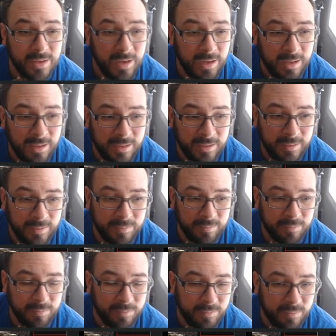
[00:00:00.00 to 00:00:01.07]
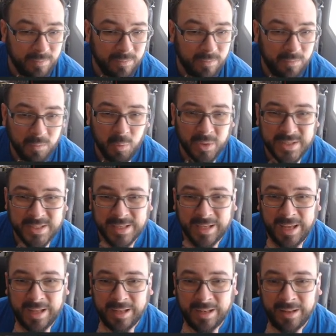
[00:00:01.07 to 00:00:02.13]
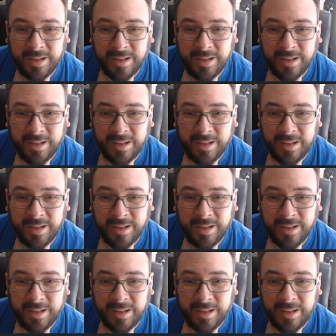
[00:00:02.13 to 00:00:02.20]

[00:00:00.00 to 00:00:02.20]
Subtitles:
Once again,